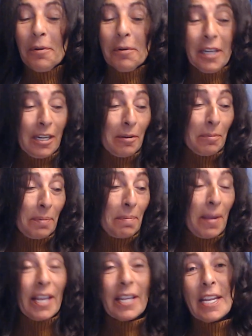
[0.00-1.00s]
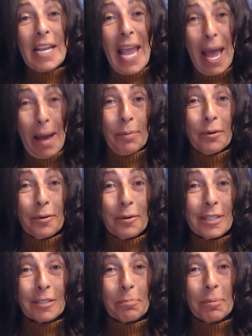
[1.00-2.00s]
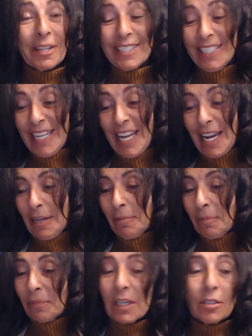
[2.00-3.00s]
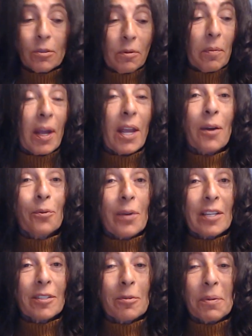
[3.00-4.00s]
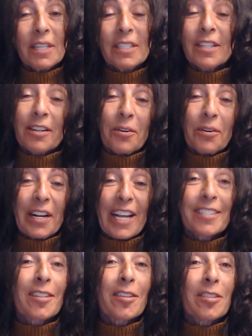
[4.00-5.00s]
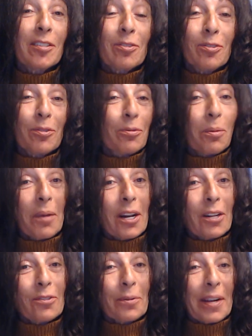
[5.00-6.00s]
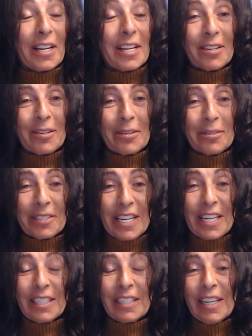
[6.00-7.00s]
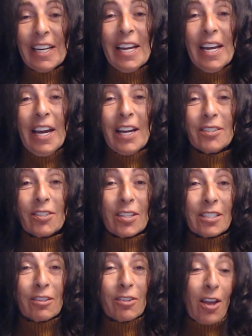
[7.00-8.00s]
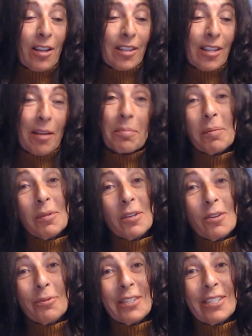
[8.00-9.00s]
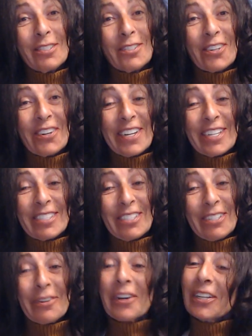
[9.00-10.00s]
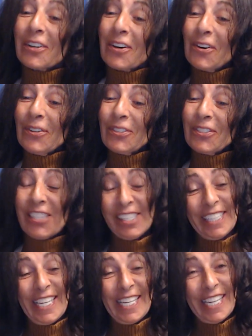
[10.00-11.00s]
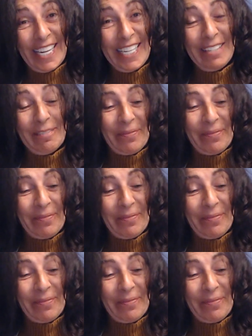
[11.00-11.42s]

Going to be making apple crisp today. It's one of my own recipes. I know it has nothing to do with the Mediterranean cuisine. I just that maybe you would enjoy it on a cold, chilly night.